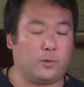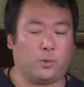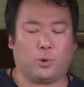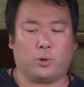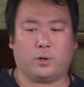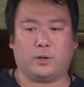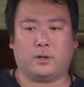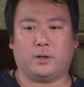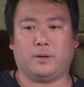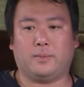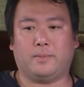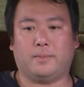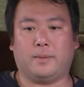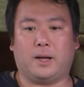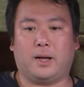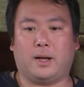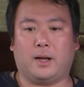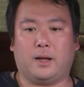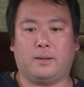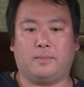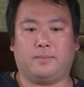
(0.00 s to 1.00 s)
to Wharton.
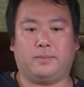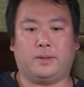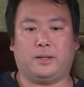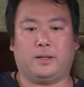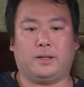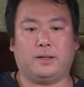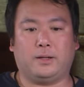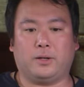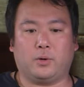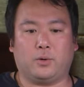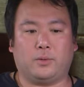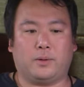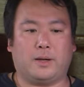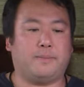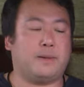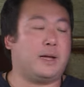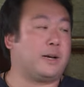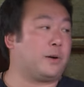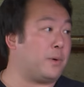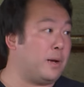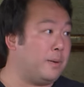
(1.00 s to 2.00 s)
You know, I
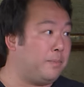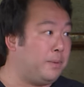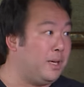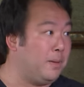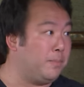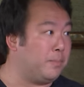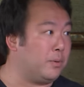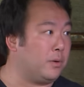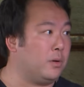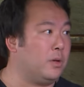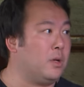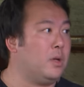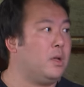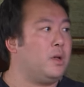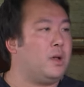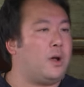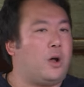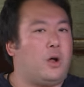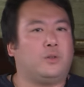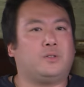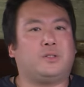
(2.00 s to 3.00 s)
met great people.
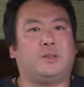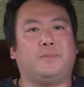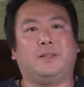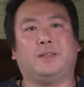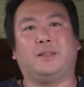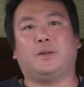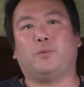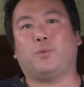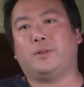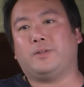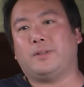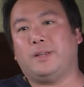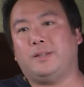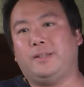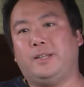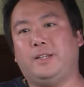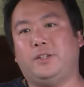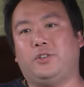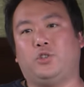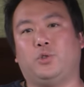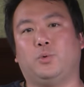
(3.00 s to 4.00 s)
Ultimately, what they
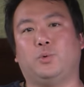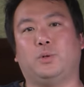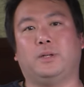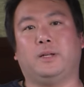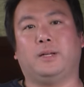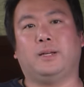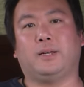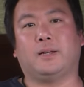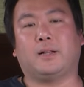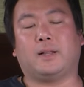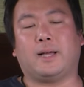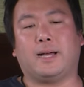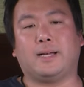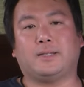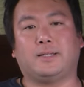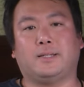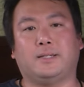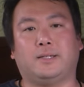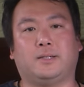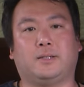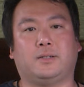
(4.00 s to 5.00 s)
teach you in
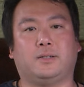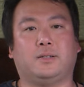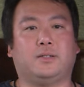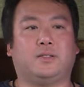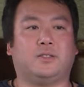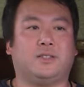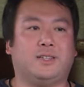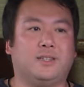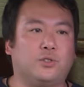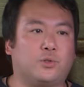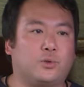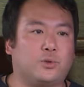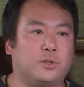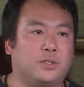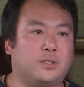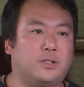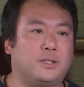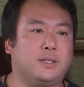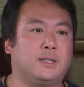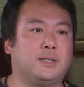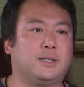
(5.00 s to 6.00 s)
classes is
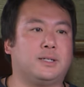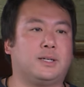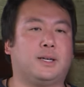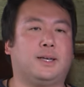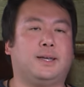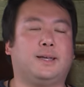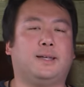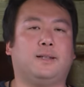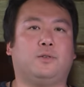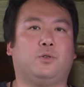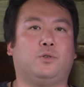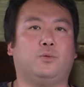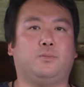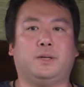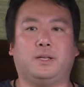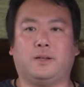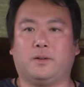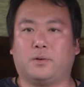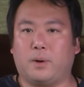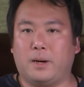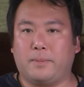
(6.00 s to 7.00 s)
interesting, and you
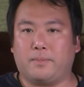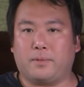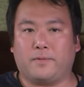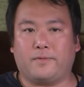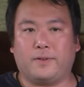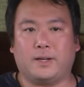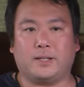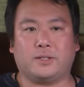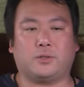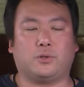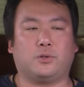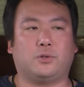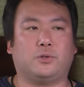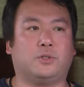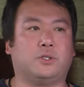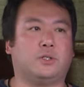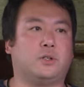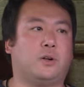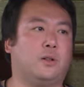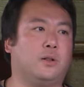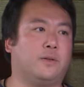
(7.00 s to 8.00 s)
meet great professors
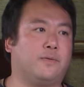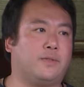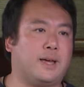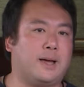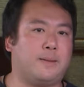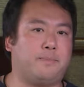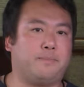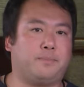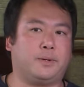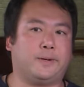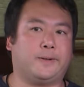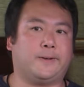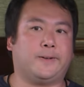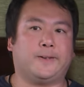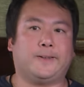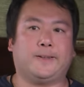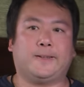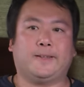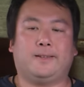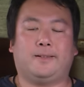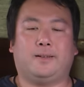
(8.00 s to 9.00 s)
and all of that, but,
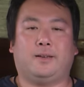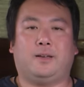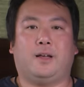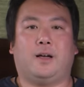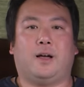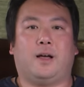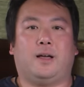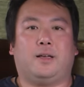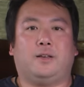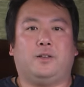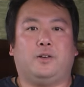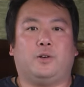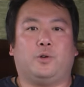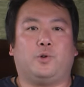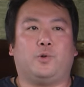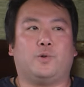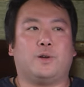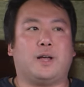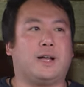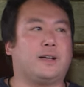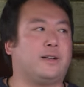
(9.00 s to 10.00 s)
you know,
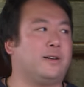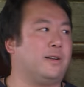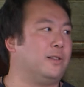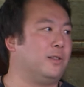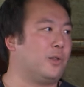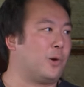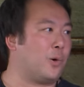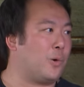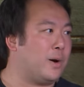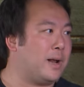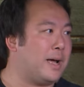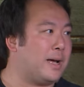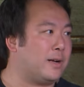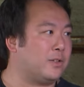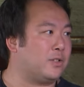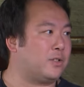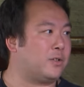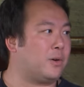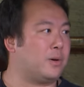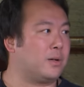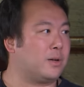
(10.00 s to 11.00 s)
you're not going to learn how to
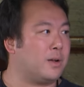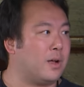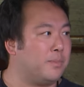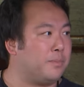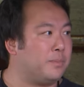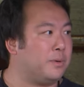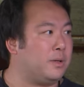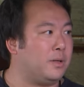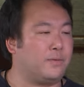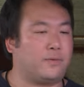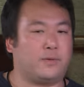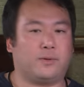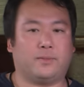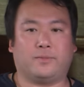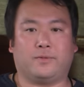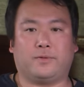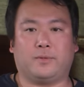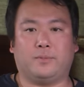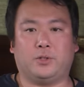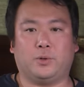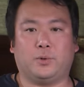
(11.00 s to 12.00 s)
start a company
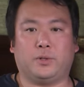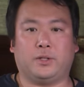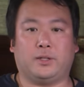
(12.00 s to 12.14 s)
from doing